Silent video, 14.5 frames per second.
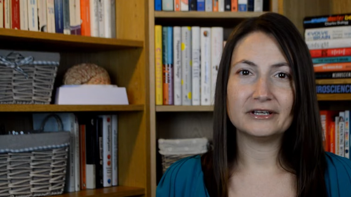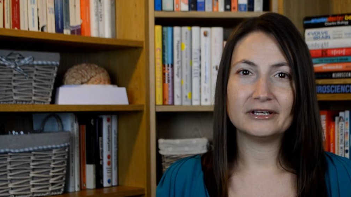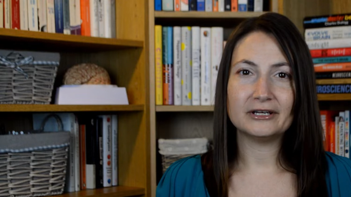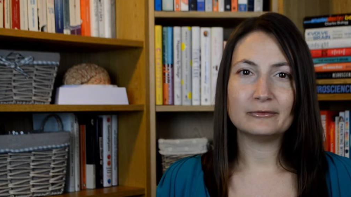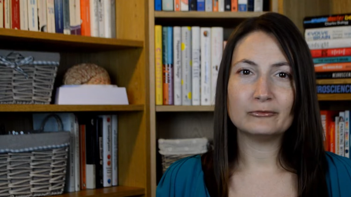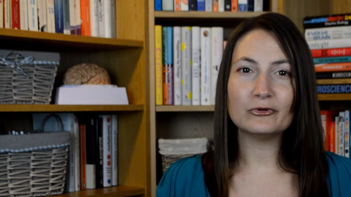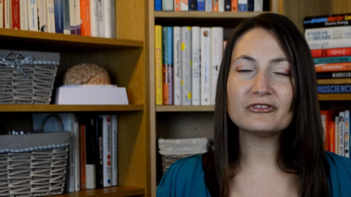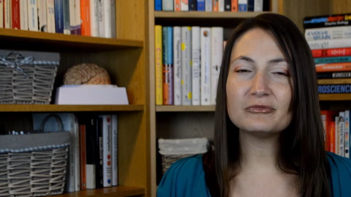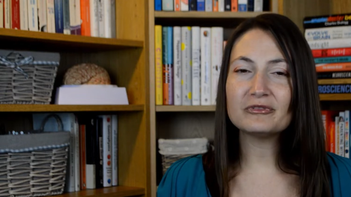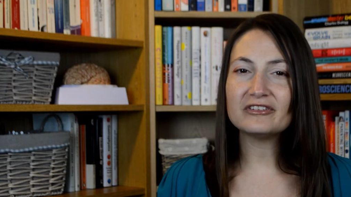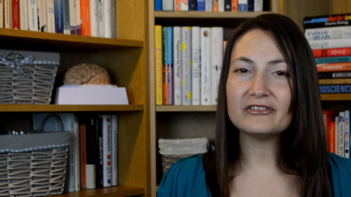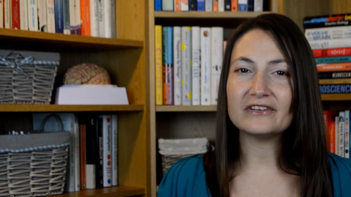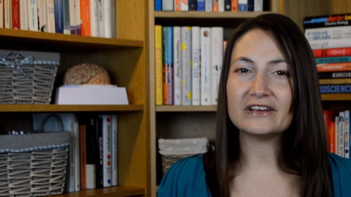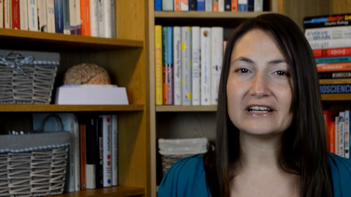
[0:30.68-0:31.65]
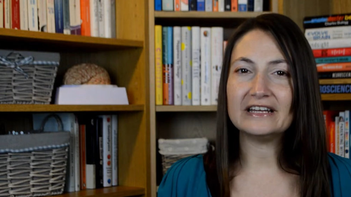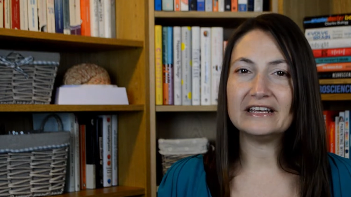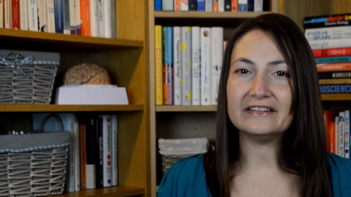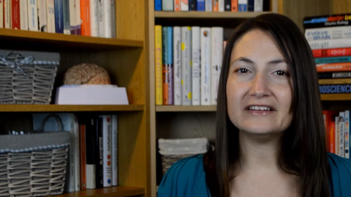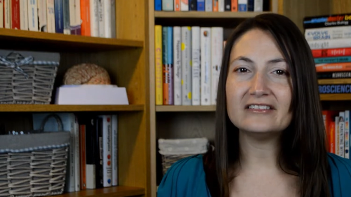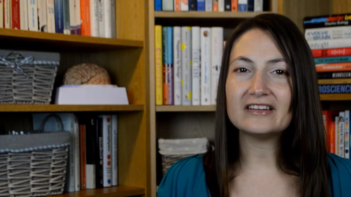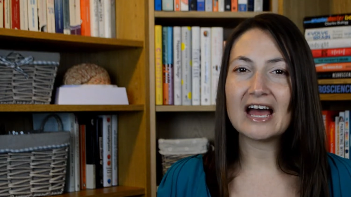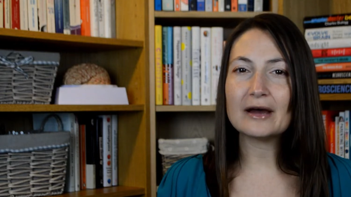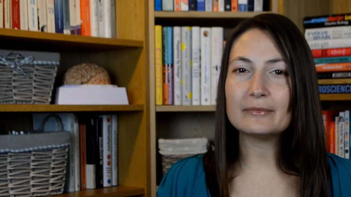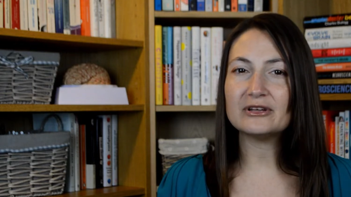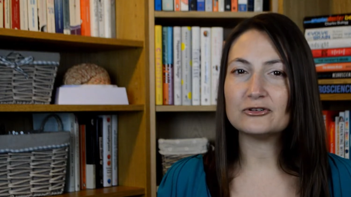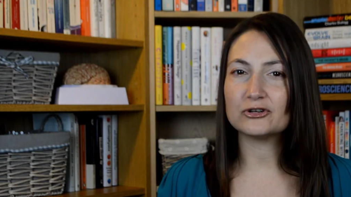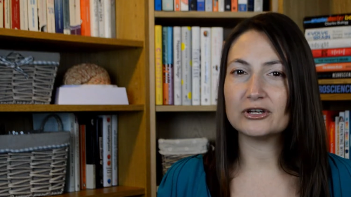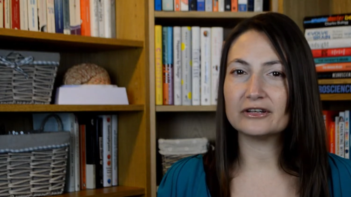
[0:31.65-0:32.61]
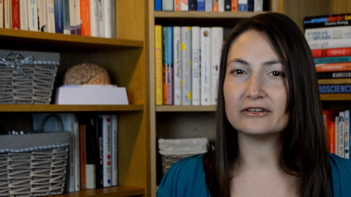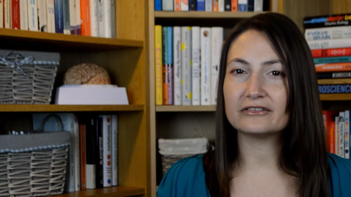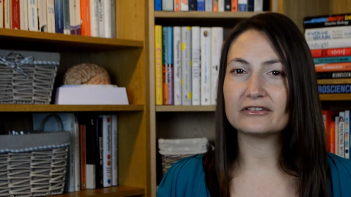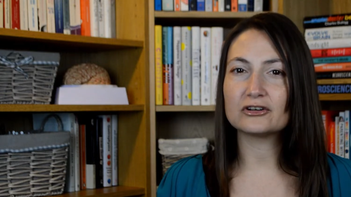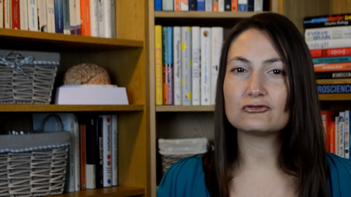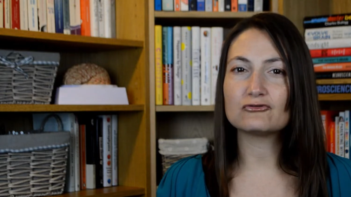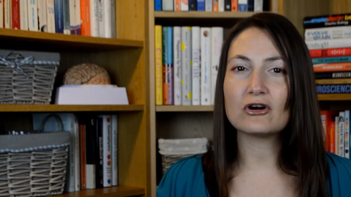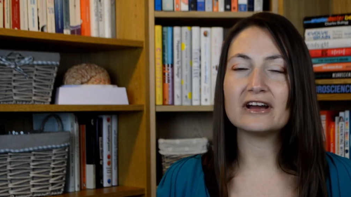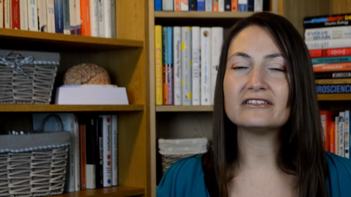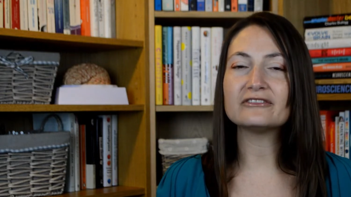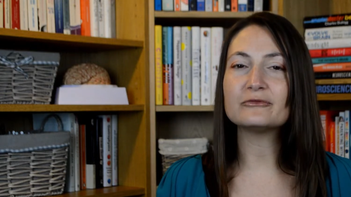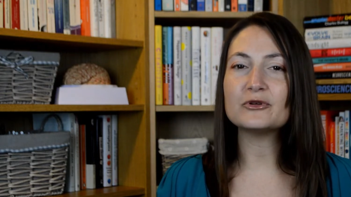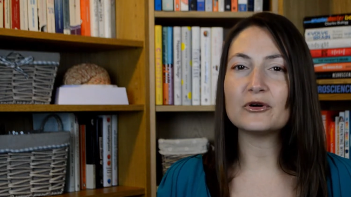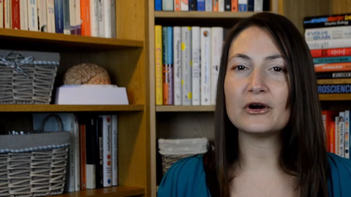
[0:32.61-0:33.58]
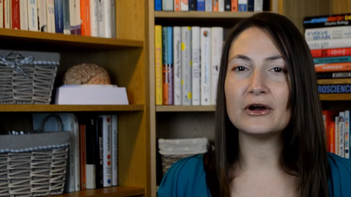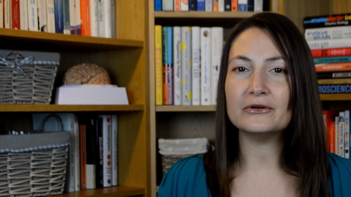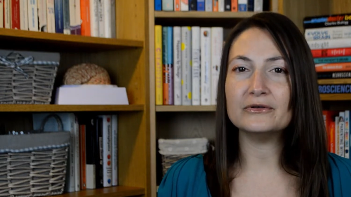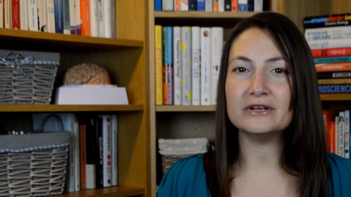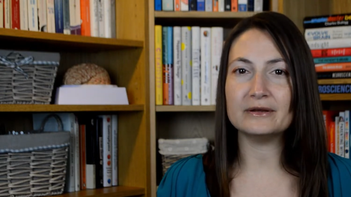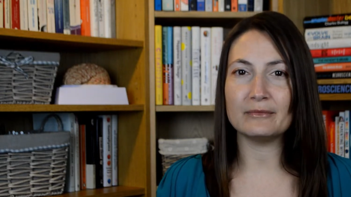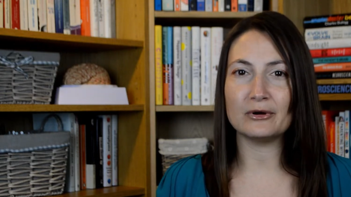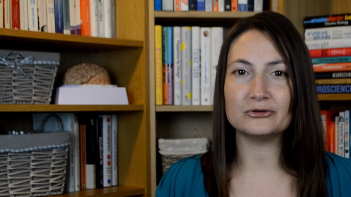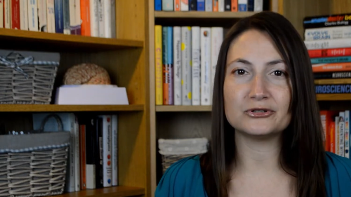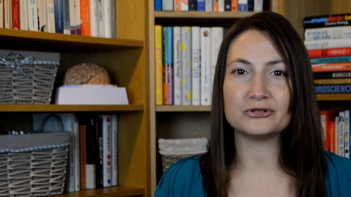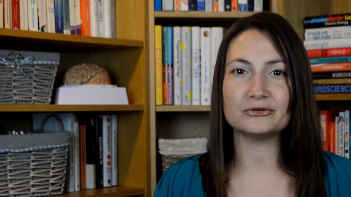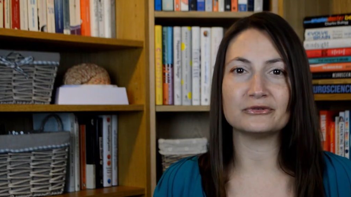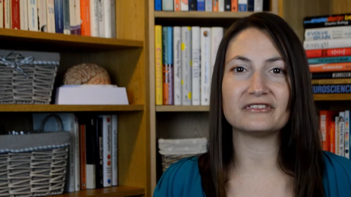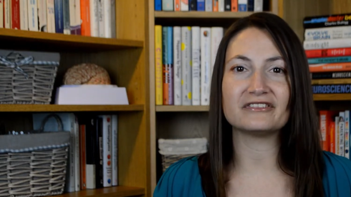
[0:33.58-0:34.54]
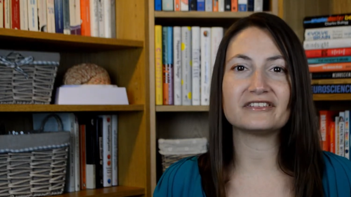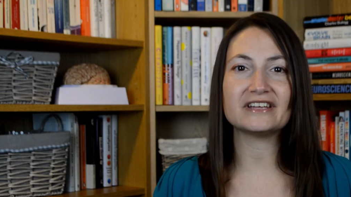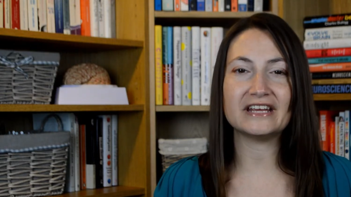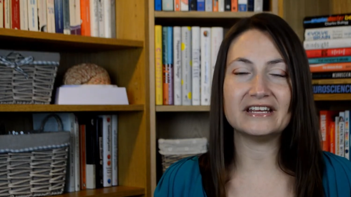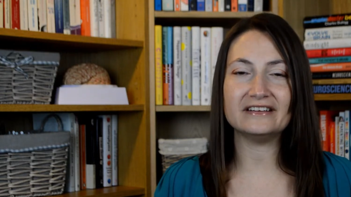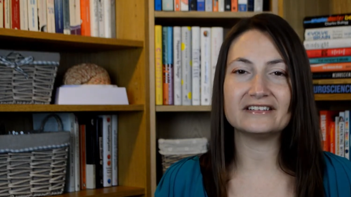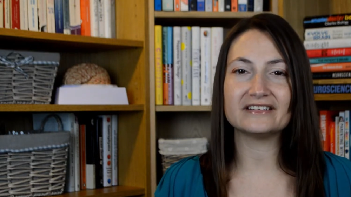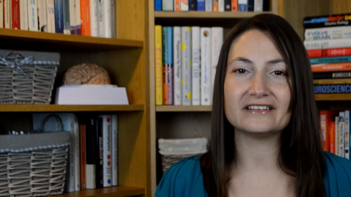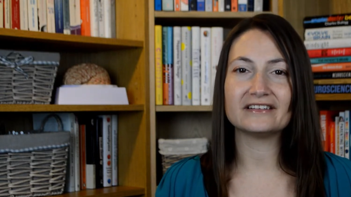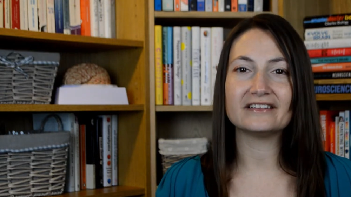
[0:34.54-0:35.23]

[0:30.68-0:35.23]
More specifically, these habit triggers can arise from your own emotional state.